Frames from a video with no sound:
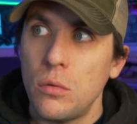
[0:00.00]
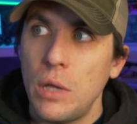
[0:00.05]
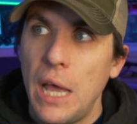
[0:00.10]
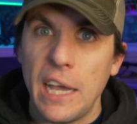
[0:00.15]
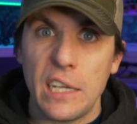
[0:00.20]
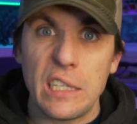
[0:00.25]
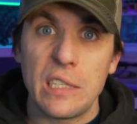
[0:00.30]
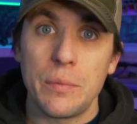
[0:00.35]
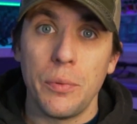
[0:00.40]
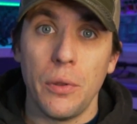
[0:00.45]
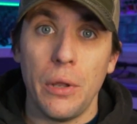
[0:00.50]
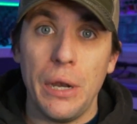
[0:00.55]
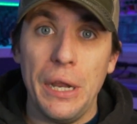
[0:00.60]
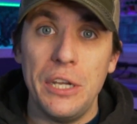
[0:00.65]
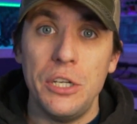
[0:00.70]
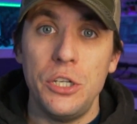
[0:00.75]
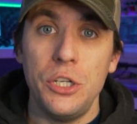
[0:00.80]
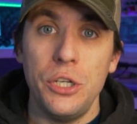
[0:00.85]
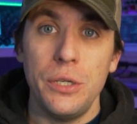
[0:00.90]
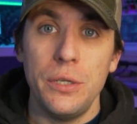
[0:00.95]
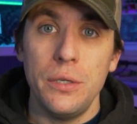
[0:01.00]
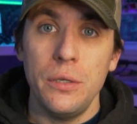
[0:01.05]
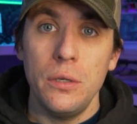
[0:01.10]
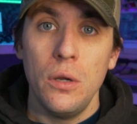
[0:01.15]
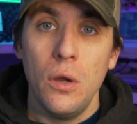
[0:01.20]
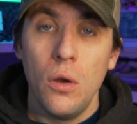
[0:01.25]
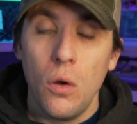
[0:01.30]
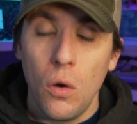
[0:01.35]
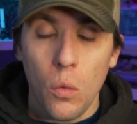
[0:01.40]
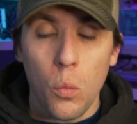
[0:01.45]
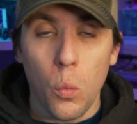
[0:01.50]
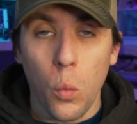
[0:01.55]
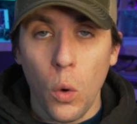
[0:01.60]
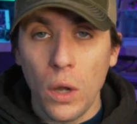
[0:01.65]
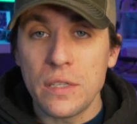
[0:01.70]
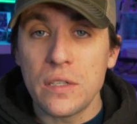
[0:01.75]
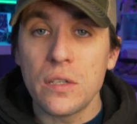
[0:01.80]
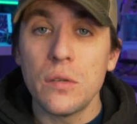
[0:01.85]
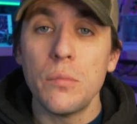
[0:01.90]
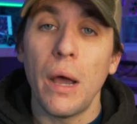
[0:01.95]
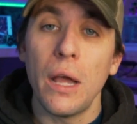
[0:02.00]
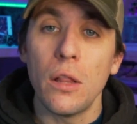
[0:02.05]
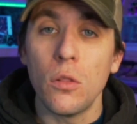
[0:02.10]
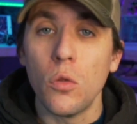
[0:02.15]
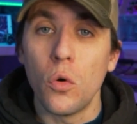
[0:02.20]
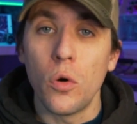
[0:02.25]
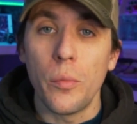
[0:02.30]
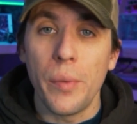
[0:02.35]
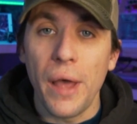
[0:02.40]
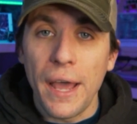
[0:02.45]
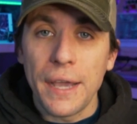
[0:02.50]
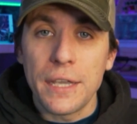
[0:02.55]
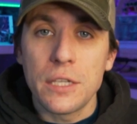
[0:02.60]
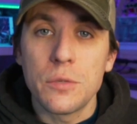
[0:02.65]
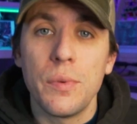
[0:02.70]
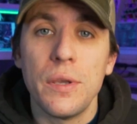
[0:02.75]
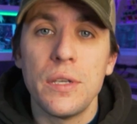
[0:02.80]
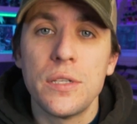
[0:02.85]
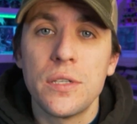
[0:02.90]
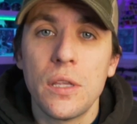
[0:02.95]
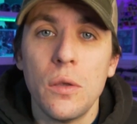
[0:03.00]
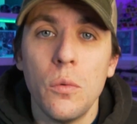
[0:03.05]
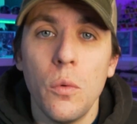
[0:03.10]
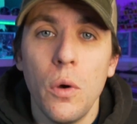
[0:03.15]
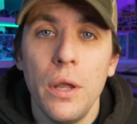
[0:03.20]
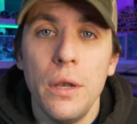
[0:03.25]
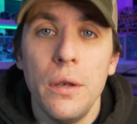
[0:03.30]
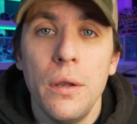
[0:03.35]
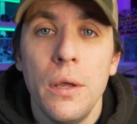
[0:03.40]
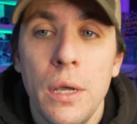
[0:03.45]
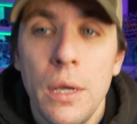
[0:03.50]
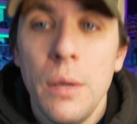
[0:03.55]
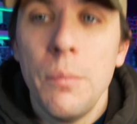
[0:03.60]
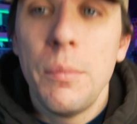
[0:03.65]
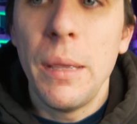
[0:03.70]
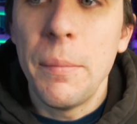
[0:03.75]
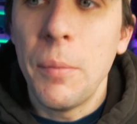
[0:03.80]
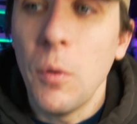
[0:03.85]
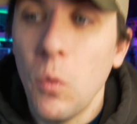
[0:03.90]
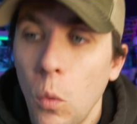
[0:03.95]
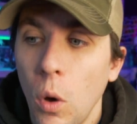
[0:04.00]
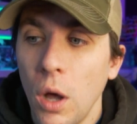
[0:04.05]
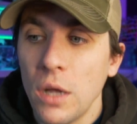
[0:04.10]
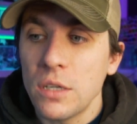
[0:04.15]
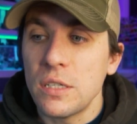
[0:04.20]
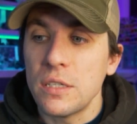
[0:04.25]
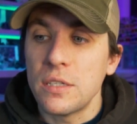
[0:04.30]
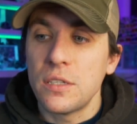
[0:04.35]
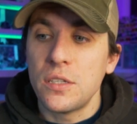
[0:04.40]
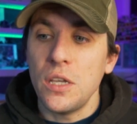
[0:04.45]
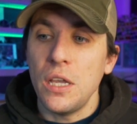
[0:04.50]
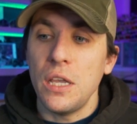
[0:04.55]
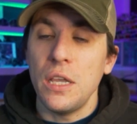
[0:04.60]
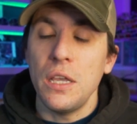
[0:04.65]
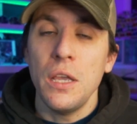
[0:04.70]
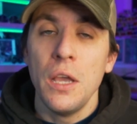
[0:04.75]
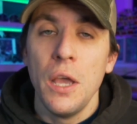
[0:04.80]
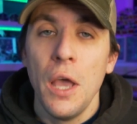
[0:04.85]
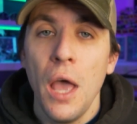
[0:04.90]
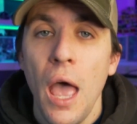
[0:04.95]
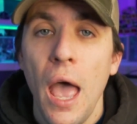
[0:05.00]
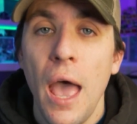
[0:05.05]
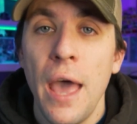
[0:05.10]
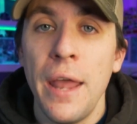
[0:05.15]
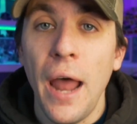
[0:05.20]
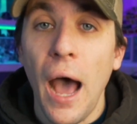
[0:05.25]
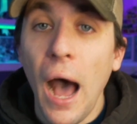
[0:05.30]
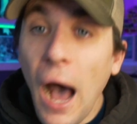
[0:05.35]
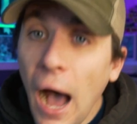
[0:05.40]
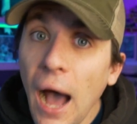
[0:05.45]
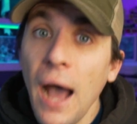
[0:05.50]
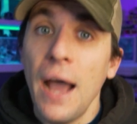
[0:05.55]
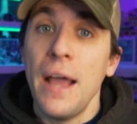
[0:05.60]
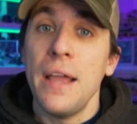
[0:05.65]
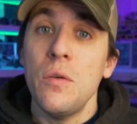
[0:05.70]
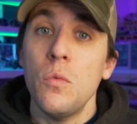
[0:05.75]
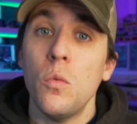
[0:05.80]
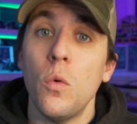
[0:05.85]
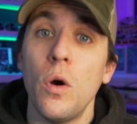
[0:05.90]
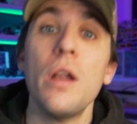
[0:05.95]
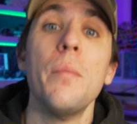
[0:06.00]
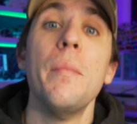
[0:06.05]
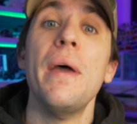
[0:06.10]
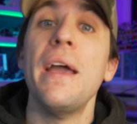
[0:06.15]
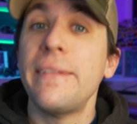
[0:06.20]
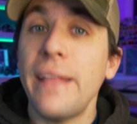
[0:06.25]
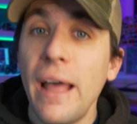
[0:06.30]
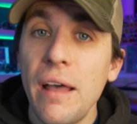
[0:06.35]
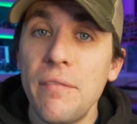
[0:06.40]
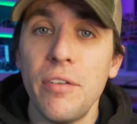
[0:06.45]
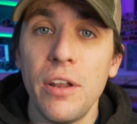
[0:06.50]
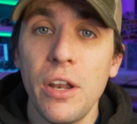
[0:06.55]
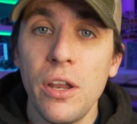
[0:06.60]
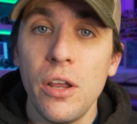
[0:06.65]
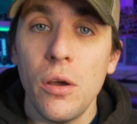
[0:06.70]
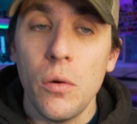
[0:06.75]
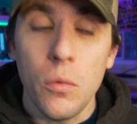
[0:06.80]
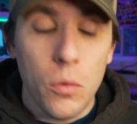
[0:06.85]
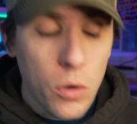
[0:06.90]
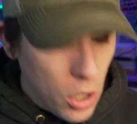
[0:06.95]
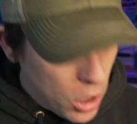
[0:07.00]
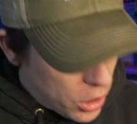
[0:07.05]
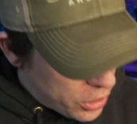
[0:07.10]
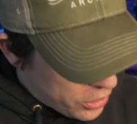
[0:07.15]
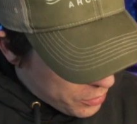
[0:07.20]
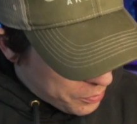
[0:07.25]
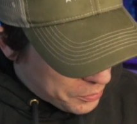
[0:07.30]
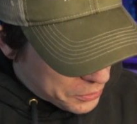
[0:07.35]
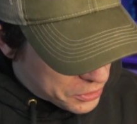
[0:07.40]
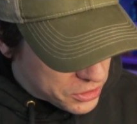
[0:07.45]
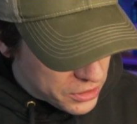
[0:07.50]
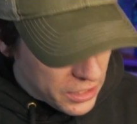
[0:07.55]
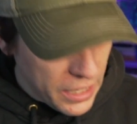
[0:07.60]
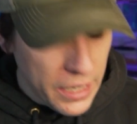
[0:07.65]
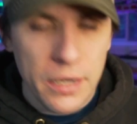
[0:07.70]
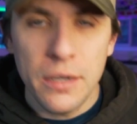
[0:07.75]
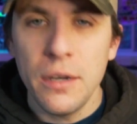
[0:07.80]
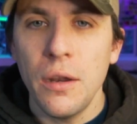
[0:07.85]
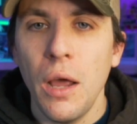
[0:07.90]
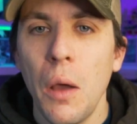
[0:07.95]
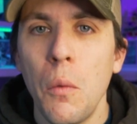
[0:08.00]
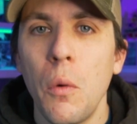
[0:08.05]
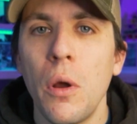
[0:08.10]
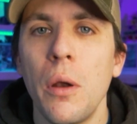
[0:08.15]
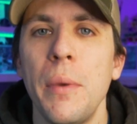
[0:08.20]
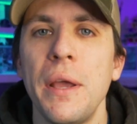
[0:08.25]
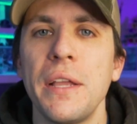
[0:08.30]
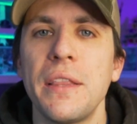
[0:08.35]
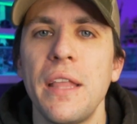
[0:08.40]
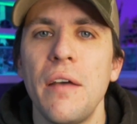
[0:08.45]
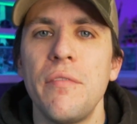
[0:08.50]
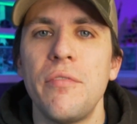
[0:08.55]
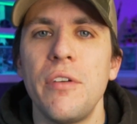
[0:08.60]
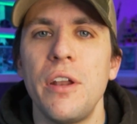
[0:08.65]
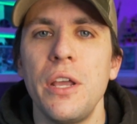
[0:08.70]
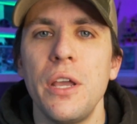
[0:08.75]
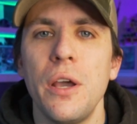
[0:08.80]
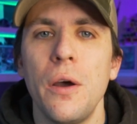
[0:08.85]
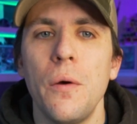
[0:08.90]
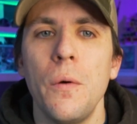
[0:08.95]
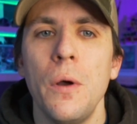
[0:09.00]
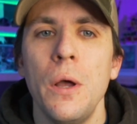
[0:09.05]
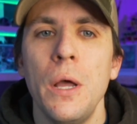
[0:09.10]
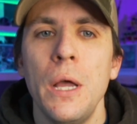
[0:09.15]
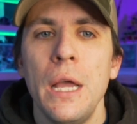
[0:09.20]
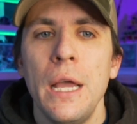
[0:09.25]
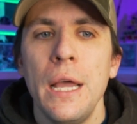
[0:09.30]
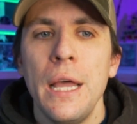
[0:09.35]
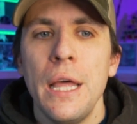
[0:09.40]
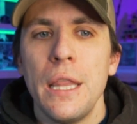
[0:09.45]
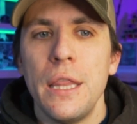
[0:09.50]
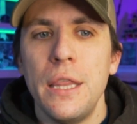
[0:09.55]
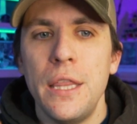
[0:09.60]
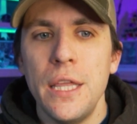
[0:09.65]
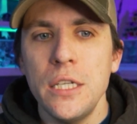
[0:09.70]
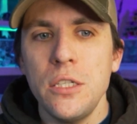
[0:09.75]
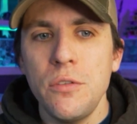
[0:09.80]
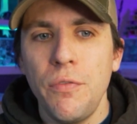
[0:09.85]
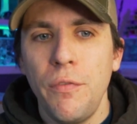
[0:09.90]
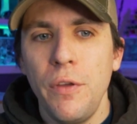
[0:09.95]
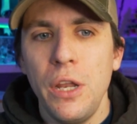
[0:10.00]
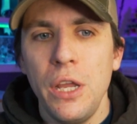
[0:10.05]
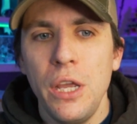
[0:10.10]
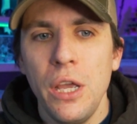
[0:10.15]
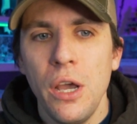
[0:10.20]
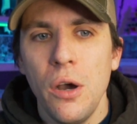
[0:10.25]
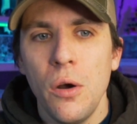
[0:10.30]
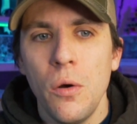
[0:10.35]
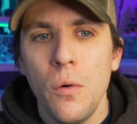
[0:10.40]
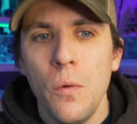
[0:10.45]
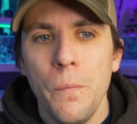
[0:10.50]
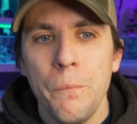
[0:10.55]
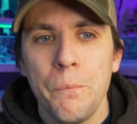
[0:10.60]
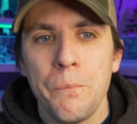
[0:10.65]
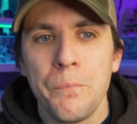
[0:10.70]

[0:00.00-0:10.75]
explanation, or what's in my lure bag is basically what people want to see. And I want to make that video. 100% I want to make that video. This video